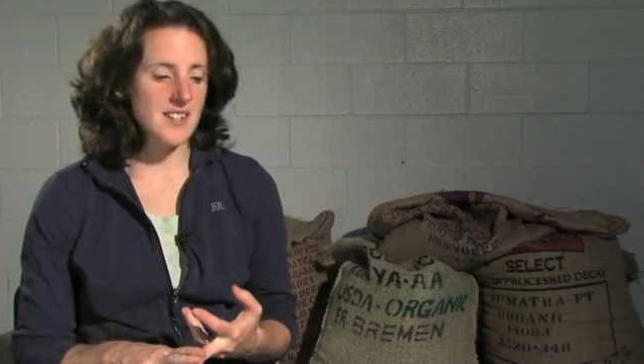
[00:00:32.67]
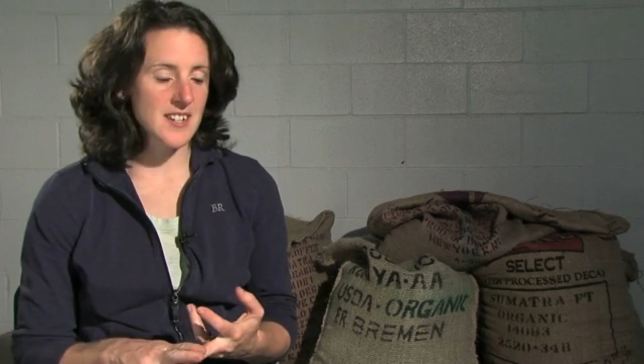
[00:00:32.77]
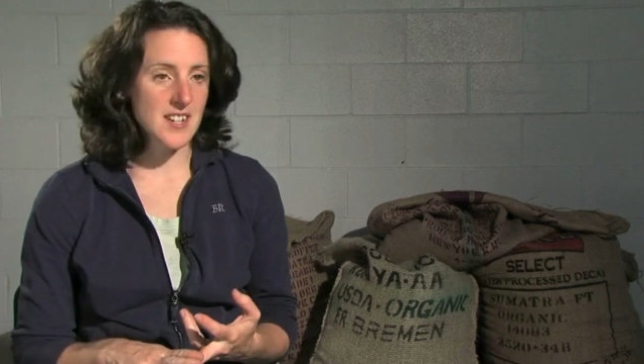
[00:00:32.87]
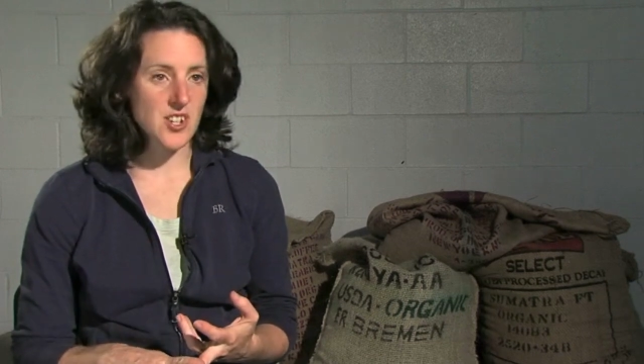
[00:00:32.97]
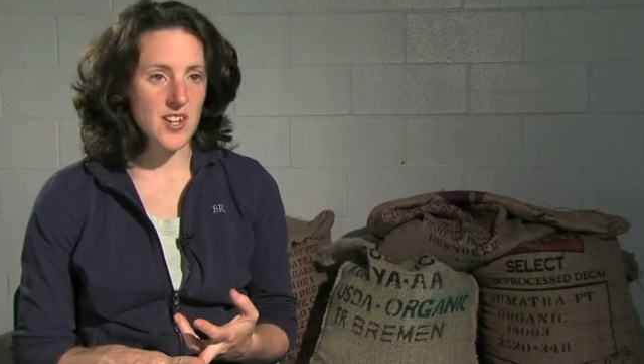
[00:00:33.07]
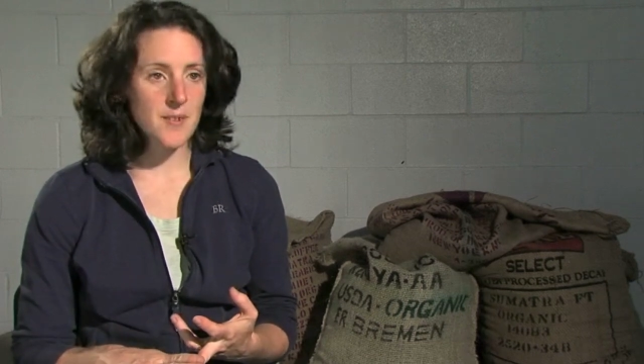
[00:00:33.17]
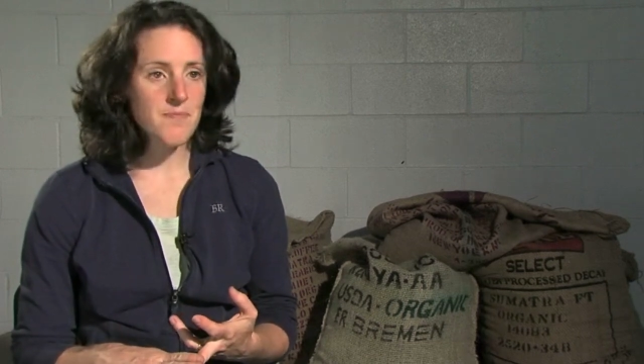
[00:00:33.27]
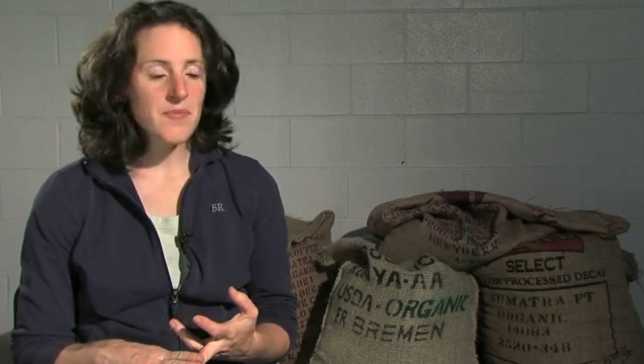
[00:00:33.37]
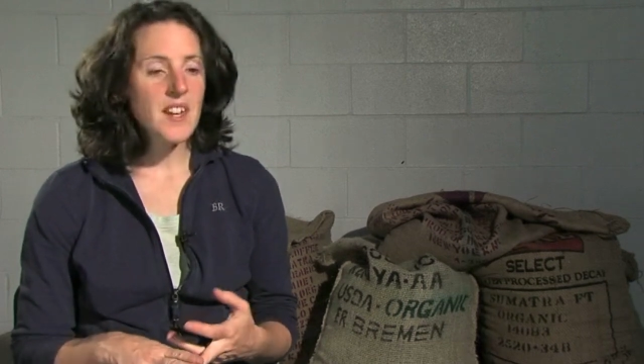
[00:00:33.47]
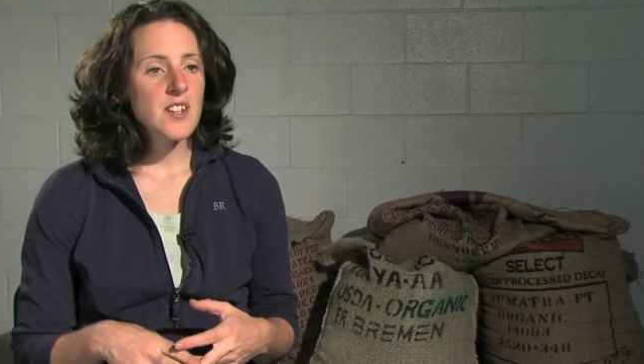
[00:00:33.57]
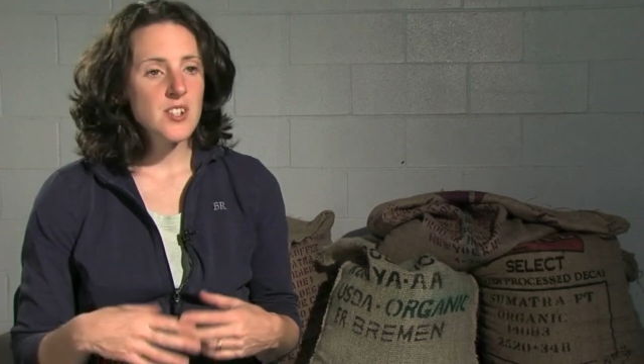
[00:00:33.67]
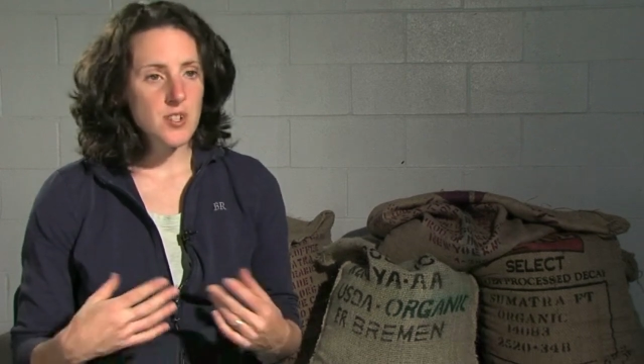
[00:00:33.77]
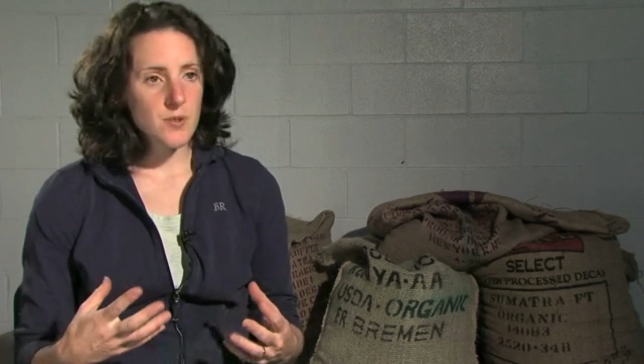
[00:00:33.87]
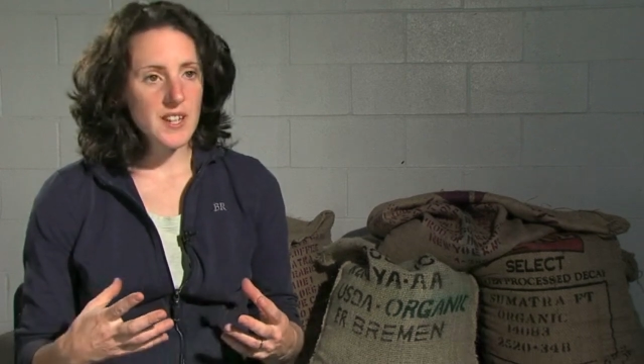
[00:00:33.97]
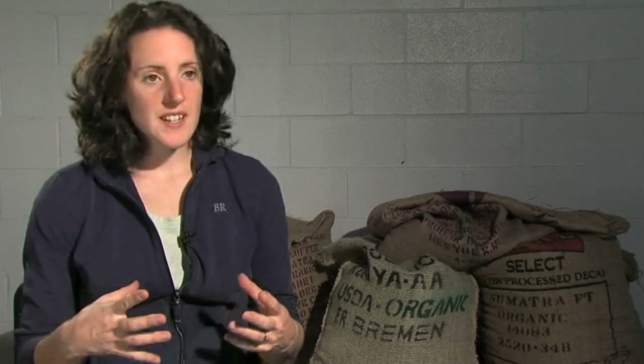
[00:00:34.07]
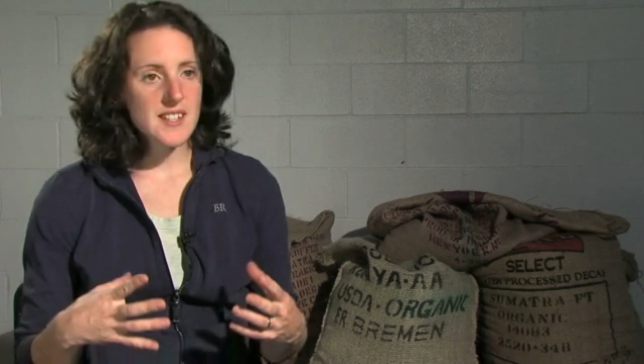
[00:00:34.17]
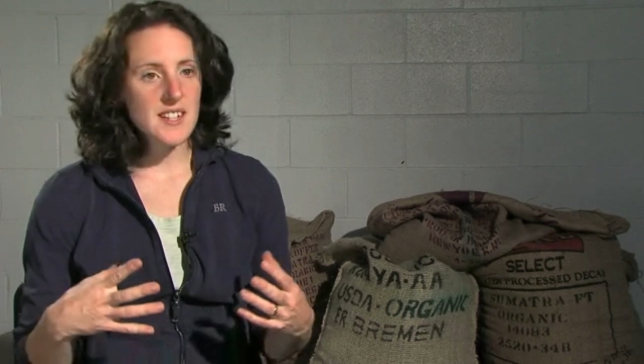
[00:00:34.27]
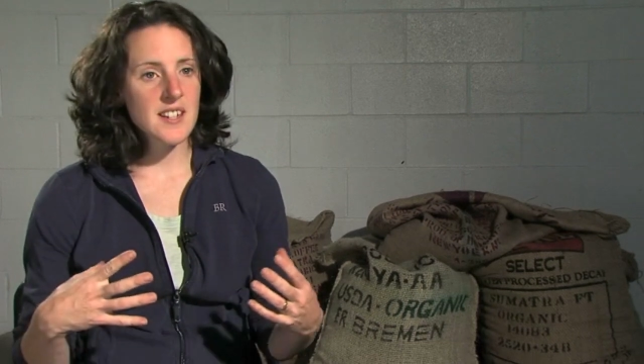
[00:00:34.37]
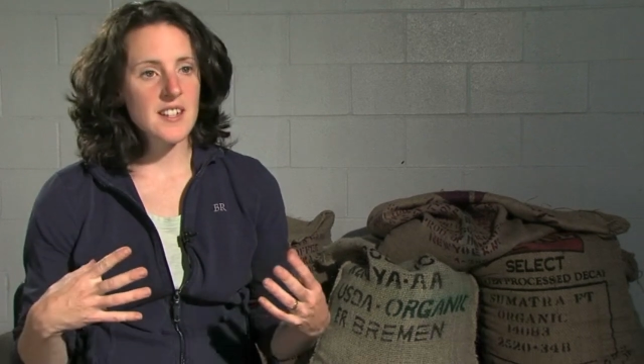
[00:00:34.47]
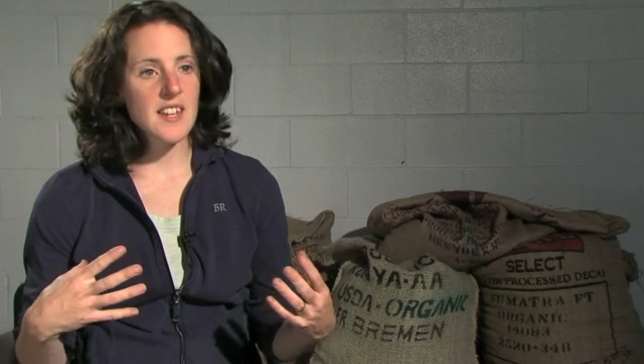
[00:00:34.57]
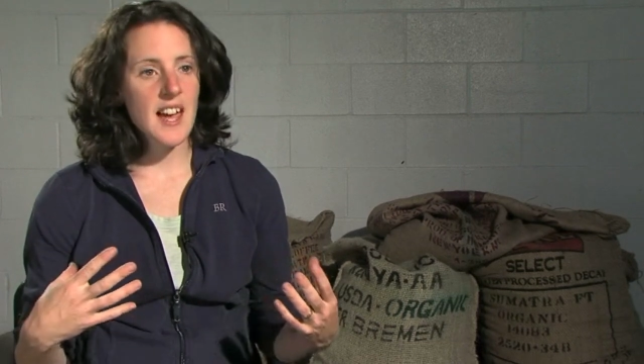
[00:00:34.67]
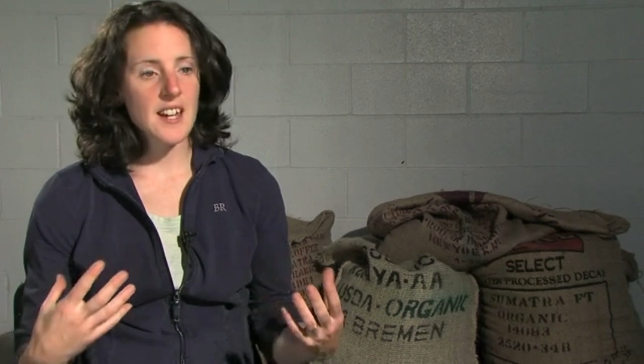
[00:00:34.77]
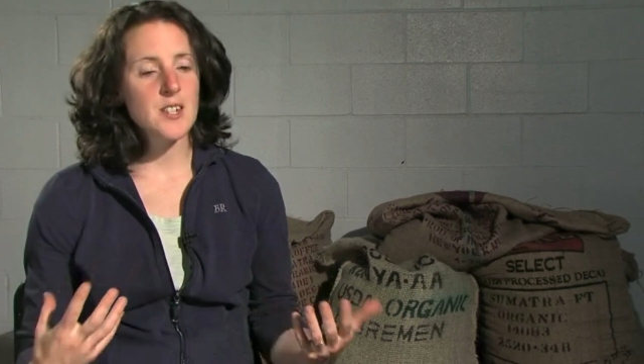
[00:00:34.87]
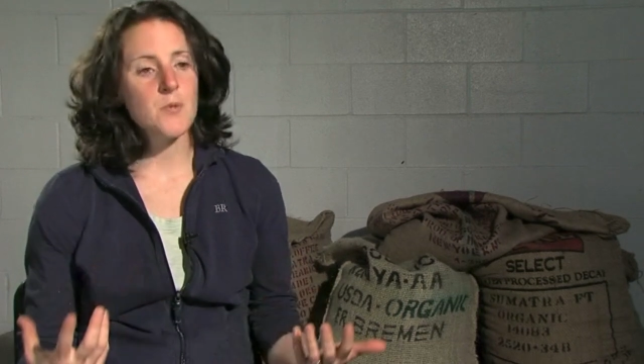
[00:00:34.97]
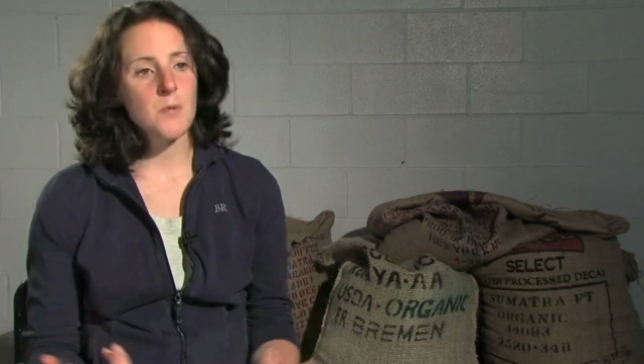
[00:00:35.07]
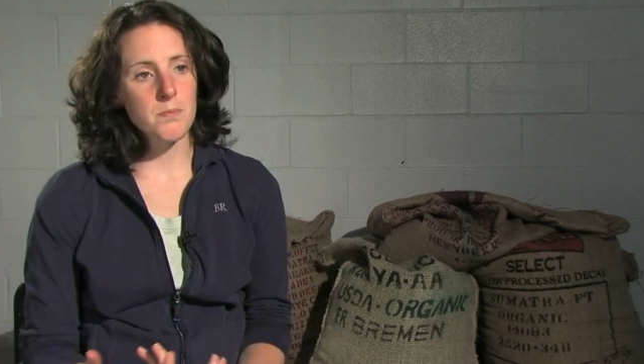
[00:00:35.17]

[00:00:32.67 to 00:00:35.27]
Indonesia, showcasing the actual